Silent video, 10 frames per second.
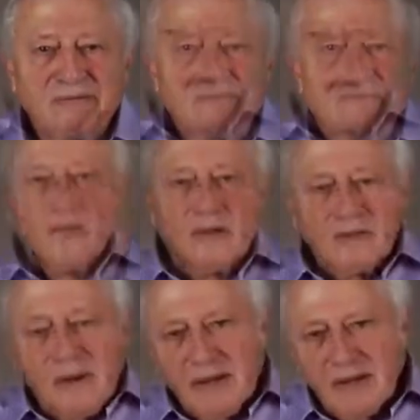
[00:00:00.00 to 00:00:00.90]
The
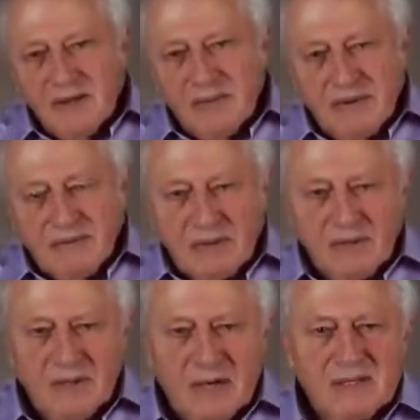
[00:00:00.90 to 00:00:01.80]
rebellion, as we have
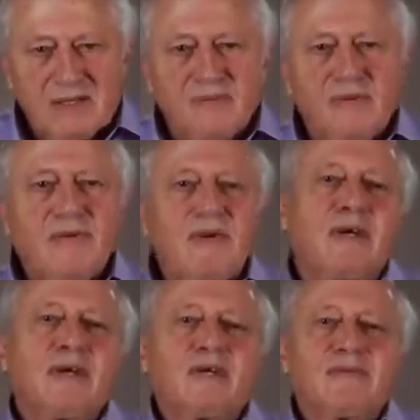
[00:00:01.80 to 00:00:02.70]
noted, lasted for 3
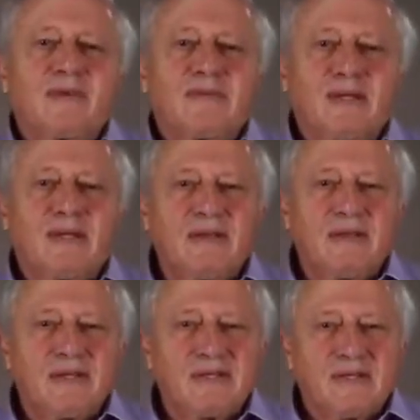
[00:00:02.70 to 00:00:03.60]
years, from
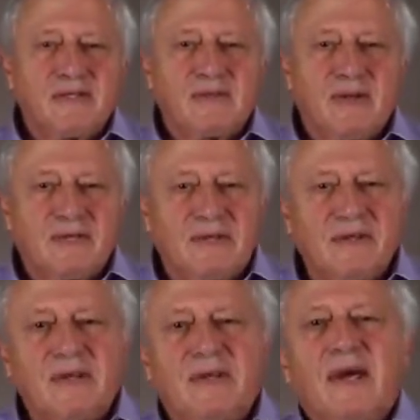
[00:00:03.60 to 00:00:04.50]
1936 to
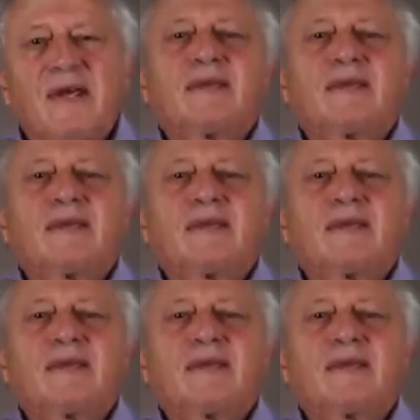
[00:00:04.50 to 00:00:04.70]
1939.